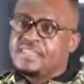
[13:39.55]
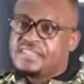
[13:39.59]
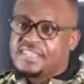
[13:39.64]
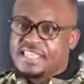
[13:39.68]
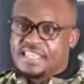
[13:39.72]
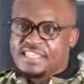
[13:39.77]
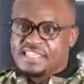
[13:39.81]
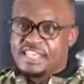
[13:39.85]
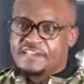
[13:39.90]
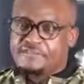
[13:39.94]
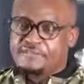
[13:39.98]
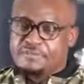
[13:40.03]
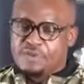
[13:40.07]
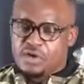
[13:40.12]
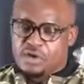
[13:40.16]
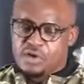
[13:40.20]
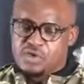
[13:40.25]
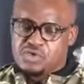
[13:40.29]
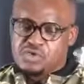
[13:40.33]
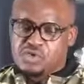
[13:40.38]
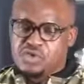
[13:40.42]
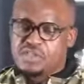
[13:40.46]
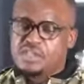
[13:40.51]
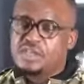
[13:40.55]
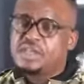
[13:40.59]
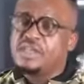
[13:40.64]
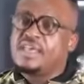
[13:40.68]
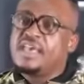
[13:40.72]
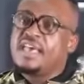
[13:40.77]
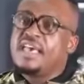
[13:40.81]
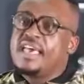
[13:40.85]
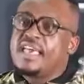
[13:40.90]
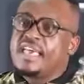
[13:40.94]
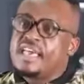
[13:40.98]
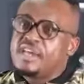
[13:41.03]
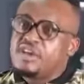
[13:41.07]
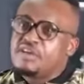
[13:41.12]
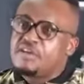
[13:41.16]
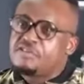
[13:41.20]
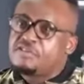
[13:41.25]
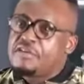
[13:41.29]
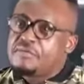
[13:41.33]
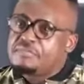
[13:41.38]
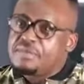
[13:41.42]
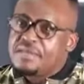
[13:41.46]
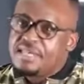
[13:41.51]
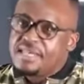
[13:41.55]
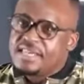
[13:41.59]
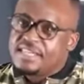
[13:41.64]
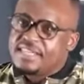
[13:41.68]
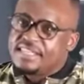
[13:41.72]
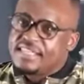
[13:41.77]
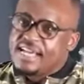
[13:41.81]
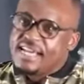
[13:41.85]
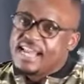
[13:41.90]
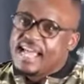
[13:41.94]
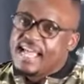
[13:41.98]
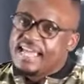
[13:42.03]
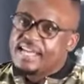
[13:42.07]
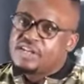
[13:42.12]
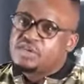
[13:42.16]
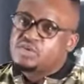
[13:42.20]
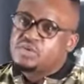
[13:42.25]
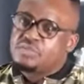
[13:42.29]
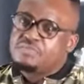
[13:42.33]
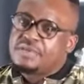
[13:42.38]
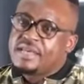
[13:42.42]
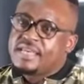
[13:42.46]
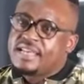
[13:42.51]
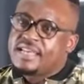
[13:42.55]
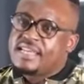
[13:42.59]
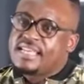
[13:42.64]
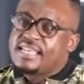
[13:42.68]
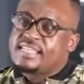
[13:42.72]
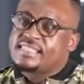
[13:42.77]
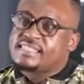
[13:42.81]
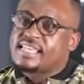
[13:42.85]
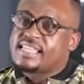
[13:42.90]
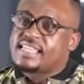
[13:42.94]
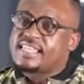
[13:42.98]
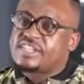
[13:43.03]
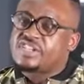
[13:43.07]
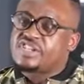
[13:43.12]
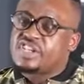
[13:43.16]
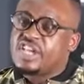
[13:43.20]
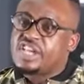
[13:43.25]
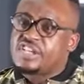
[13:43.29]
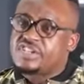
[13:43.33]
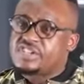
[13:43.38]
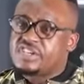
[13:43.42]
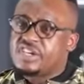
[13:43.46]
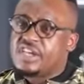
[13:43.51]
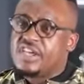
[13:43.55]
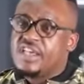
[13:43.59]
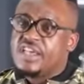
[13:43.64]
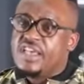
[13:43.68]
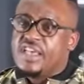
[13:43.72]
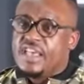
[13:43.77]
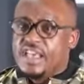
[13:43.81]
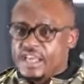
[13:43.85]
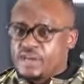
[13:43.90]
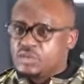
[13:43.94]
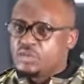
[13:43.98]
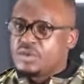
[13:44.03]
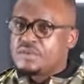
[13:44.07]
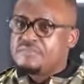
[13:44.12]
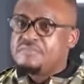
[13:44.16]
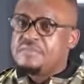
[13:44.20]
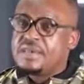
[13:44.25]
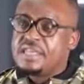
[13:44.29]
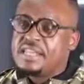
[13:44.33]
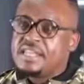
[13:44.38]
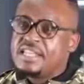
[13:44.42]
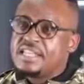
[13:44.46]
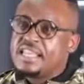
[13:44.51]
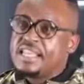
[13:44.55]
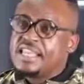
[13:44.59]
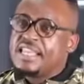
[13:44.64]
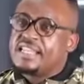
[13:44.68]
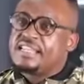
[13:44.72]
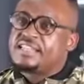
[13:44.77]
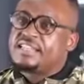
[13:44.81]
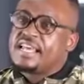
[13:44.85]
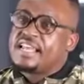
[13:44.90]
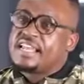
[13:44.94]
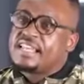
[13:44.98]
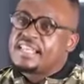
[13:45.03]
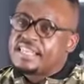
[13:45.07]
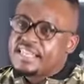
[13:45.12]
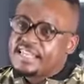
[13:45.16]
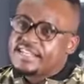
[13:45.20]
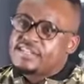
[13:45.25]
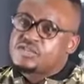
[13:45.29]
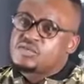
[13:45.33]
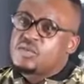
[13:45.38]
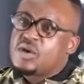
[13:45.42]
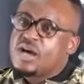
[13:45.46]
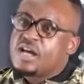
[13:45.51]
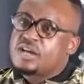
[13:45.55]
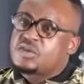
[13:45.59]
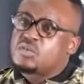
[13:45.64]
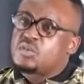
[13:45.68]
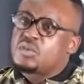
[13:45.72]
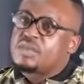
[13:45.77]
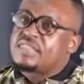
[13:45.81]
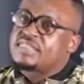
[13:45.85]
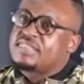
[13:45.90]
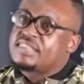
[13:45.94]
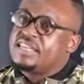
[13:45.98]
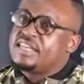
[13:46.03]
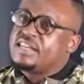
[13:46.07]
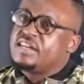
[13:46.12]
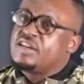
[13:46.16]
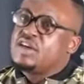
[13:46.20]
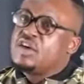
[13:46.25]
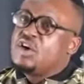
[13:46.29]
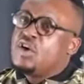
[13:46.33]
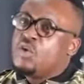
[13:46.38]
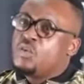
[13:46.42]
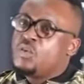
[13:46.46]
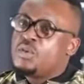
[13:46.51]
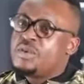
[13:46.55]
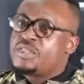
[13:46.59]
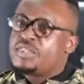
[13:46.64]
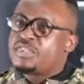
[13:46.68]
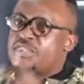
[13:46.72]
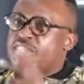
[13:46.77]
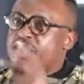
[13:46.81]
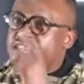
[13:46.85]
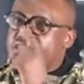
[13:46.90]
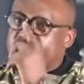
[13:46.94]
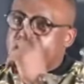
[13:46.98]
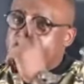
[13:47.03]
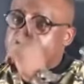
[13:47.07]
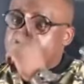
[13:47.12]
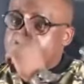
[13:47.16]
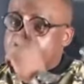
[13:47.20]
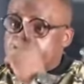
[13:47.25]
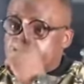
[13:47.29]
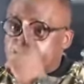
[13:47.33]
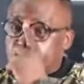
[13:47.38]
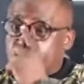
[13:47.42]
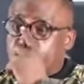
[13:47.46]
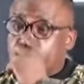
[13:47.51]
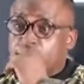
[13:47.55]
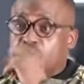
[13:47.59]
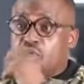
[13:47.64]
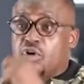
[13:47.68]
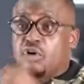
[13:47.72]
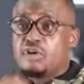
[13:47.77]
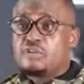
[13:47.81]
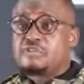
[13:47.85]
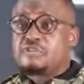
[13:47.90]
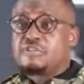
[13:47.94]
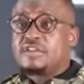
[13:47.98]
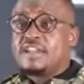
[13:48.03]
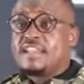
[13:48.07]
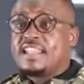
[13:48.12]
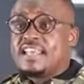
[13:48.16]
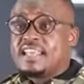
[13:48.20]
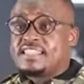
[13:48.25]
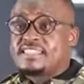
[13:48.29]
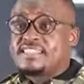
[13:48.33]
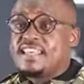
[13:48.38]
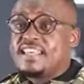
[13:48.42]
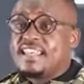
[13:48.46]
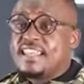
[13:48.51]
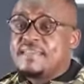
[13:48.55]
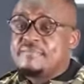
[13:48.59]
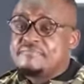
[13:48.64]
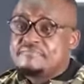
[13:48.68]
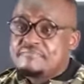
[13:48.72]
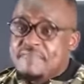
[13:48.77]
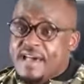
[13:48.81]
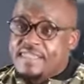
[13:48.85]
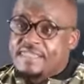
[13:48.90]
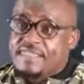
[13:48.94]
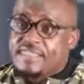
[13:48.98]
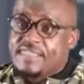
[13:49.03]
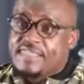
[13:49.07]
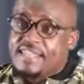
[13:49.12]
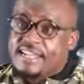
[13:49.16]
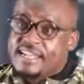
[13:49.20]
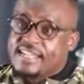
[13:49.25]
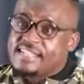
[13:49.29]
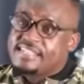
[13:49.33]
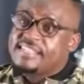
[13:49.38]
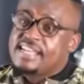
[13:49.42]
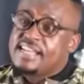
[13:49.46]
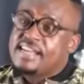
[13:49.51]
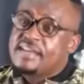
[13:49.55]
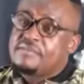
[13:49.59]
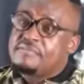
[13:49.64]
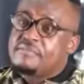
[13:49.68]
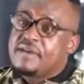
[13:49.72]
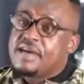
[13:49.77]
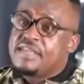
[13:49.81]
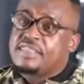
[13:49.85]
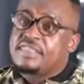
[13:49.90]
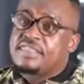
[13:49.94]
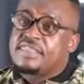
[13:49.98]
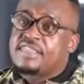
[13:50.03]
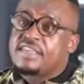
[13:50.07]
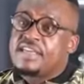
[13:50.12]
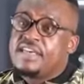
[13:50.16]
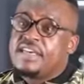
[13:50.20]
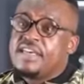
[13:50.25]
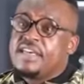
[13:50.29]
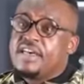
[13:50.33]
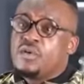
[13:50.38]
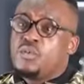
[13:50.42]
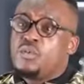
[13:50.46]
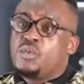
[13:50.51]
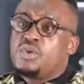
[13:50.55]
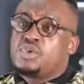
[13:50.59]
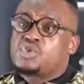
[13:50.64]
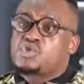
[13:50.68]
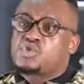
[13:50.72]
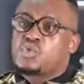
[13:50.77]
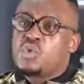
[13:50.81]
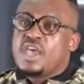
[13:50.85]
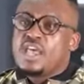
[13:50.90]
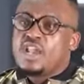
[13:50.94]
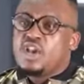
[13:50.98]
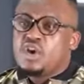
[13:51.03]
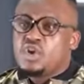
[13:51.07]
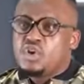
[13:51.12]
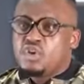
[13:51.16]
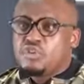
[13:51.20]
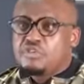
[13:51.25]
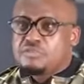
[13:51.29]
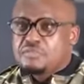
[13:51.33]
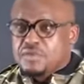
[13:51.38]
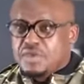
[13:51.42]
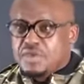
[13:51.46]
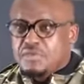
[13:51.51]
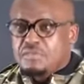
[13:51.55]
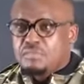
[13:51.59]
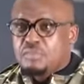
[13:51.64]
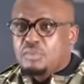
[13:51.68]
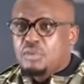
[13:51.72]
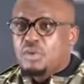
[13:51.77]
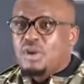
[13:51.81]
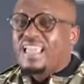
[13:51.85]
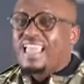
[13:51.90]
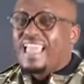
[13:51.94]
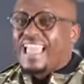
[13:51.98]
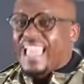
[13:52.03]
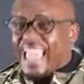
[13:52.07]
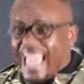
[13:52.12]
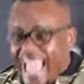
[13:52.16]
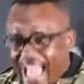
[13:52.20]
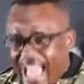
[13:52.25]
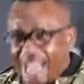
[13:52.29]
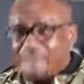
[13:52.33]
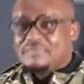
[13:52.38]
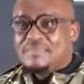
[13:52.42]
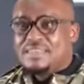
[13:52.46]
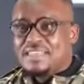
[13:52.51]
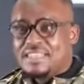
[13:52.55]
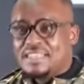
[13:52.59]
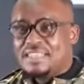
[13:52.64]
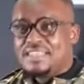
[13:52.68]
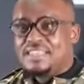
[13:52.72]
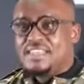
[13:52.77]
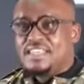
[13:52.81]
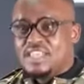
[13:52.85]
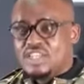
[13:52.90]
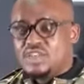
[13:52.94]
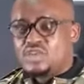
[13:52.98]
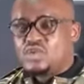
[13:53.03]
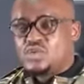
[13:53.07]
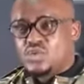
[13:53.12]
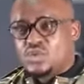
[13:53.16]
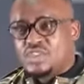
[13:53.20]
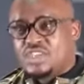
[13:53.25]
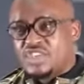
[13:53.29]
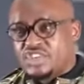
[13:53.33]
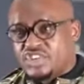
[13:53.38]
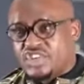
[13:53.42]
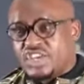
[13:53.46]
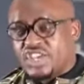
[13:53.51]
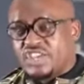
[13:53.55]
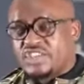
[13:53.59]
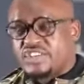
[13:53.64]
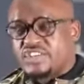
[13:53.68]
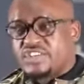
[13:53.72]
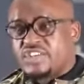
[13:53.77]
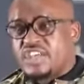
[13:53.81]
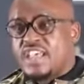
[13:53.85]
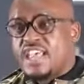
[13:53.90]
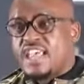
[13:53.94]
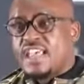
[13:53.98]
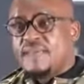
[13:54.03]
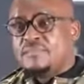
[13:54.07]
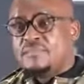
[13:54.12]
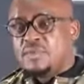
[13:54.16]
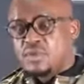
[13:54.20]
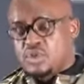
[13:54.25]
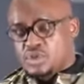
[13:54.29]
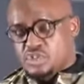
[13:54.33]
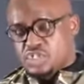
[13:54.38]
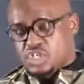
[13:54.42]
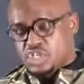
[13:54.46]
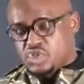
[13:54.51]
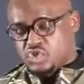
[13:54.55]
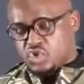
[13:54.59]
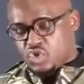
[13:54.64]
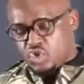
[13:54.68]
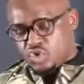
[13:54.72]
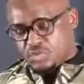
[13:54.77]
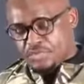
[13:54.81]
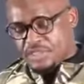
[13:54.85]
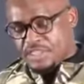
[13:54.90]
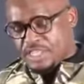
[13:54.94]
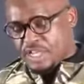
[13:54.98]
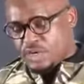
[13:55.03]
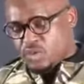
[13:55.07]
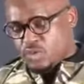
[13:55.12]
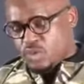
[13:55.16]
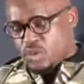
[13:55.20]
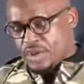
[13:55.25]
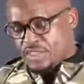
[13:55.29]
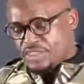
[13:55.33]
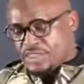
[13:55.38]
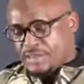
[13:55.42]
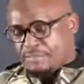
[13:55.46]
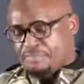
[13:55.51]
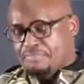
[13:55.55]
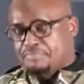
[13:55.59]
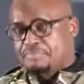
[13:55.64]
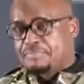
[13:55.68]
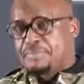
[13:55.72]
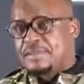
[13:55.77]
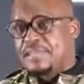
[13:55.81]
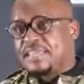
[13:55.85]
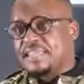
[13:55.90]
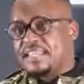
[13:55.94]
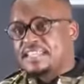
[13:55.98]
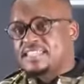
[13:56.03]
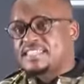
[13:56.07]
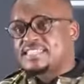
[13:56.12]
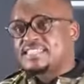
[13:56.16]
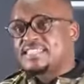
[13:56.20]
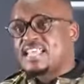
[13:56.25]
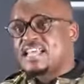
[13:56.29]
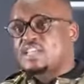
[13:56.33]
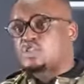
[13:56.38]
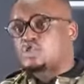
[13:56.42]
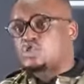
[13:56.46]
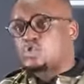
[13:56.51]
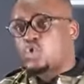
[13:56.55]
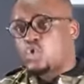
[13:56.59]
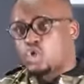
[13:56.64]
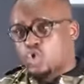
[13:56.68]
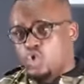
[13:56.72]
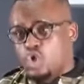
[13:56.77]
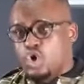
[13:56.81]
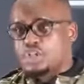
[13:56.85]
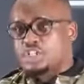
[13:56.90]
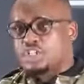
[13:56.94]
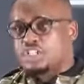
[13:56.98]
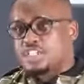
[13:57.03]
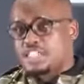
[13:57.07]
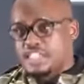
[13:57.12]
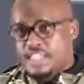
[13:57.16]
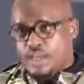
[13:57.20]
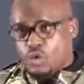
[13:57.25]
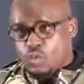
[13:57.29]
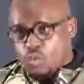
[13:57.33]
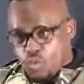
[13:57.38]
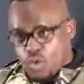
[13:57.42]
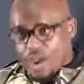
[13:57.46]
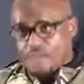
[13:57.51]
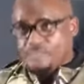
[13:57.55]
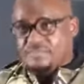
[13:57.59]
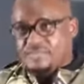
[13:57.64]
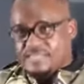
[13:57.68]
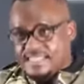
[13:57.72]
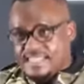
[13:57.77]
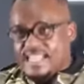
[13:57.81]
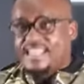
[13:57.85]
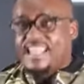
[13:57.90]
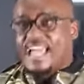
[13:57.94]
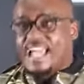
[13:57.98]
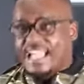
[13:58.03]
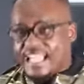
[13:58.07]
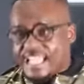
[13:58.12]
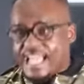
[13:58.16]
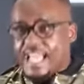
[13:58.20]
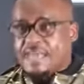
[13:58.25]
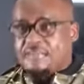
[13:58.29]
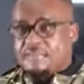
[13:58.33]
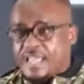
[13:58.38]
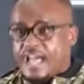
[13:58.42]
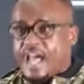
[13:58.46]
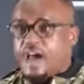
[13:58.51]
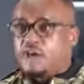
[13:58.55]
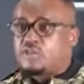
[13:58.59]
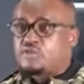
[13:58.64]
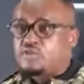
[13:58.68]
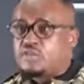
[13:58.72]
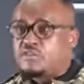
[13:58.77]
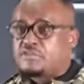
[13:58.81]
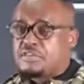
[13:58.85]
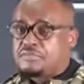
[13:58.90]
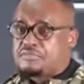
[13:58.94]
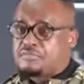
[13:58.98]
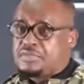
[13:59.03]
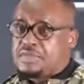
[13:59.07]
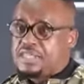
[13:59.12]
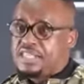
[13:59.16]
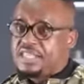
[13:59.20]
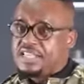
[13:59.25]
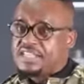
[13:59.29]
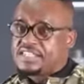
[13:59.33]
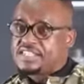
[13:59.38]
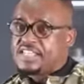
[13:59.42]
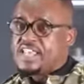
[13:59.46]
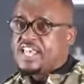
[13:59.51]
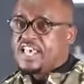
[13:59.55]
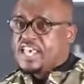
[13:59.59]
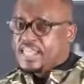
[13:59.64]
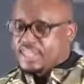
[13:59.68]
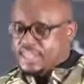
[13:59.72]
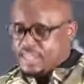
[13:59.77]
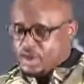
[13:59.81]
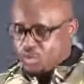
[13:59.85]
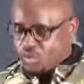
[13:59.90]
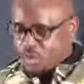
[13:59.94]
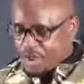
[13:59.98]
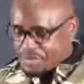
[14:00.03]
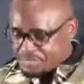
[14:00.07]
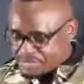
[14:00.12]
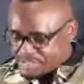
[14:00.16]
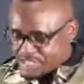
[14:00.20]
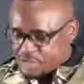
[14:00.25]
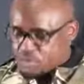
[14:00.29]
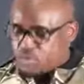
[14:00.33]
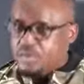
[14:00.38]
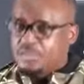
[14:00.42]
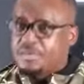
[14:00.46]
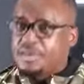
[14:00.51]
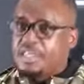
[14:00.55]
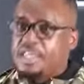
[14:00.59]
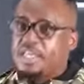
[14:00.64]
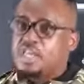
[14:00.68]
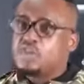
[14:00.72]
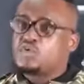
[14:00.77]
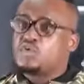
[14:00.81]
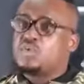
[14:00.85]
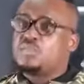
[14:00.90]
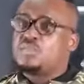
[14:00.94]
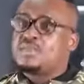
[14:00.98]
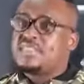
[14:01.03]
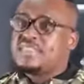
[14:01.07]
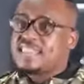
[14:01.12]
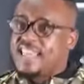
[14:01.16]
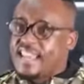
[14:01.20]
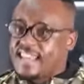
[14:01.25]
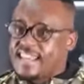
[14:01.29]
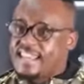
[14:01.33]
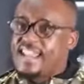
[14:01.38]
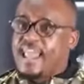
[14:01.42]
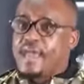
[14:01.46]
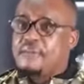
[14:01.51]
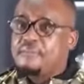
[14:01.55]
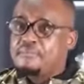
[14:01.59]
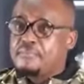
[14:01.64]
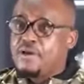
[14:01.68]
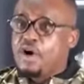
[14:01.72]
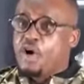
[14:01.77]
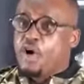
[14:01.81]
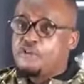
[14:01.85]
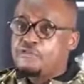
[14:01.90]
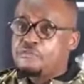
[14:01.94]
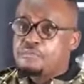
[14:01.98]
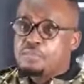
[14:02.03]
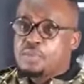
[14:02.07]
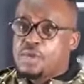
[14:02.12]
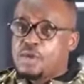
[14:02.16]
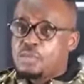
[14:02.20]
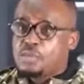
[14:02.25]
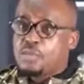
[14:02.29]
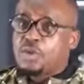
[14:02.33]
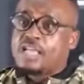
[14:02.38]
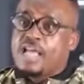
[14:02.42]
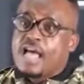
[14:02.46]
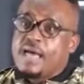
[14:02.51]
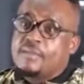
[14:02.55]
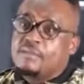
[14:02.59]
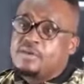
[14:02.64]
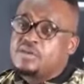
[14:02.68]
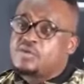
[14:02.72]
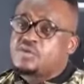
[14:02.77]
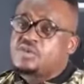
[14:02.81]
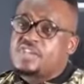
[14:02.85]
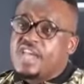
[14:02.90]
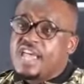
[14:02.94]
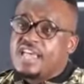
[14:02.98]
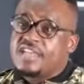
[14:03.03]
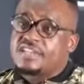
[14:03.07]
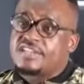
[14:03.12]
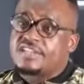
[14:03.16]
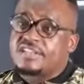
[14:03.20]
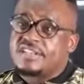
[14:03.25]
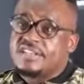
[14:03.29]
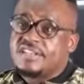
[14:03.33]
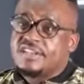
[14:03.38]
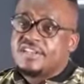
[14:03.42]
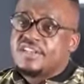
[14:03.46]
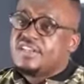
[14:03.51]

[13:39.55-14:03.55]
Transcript: They gave me also the head of a pig that I had to bury inside the church. And we buried it. And guess what? Within a period of less than a month, we saw a lot of people coming into the church, because they told me that when the pig starts to rot, the worms that are coming out of the pigs, the worms that will be, it will be the number of people coming to church.